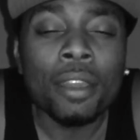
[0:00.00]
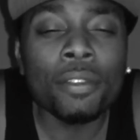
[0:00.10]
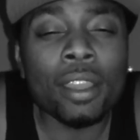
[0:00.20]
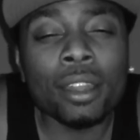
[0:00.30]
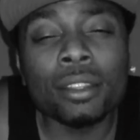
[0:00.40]

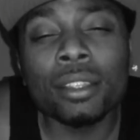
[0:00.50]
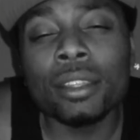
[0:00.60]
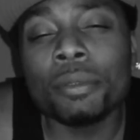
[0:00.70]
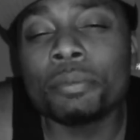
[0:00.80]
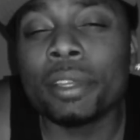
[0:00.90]
Proud of
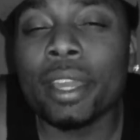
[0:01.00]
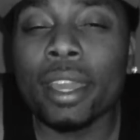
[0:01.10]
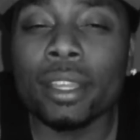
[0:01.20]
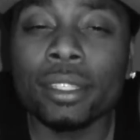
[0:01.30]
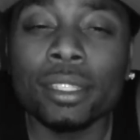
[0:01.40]
them
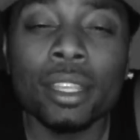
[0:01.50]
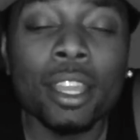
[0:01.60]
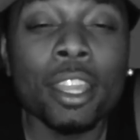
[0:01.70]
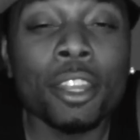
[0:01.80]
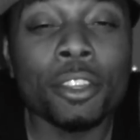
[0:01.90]
ex
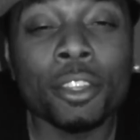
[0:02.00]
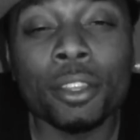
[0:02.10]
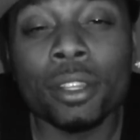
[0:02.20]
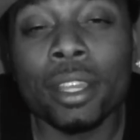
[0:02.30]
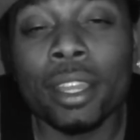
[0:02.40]
and a
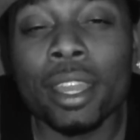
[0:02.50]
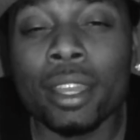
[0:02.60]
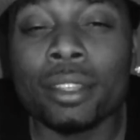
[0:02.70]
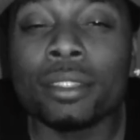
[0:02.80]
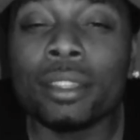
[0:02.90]
girl I
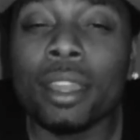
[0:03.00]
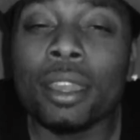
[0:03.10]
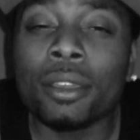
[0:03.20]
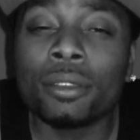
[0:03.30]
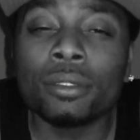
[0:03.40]
got
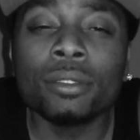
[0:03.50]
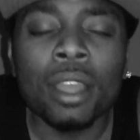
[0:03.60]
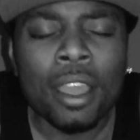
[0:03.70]
now.